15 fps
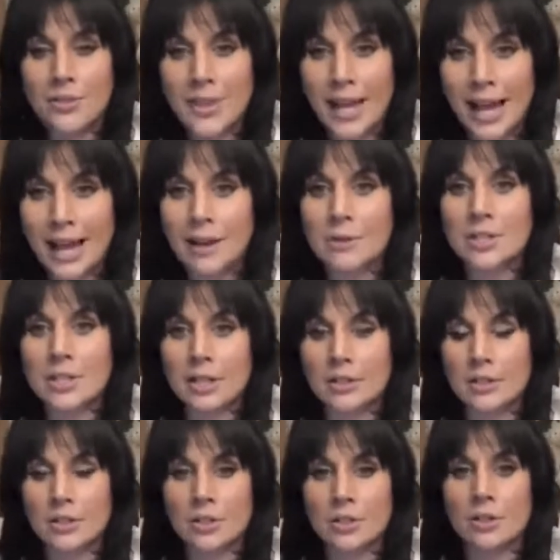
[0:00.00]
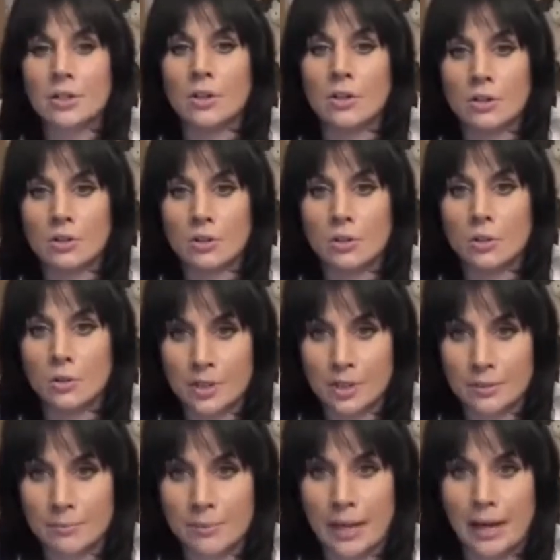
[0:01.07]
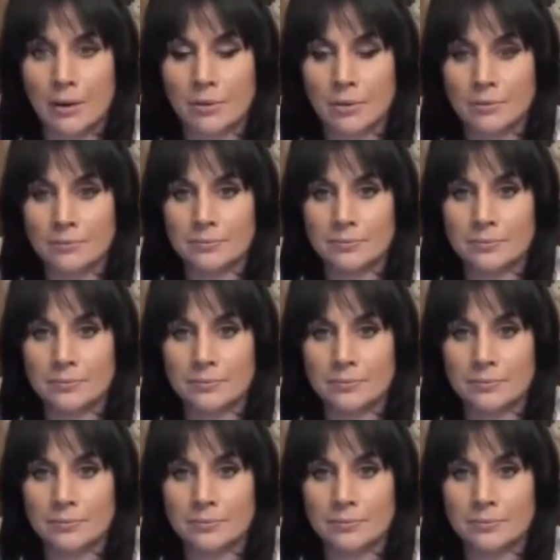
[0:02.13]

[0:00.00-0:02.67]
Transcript: thousands who didn't bow.